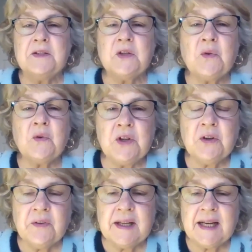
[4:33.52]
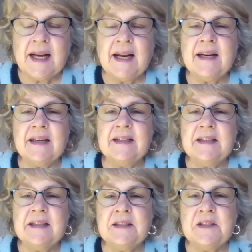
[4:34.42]
So you're
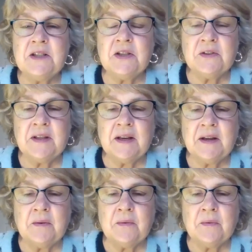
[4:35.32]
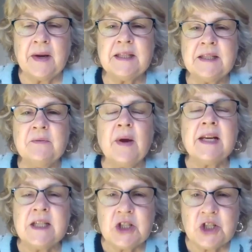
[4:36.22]
related to the
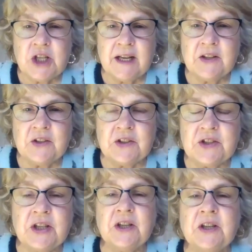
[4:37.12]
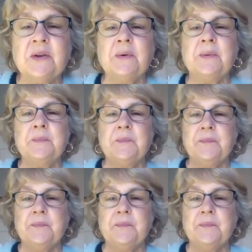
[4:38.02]
Reticenders too?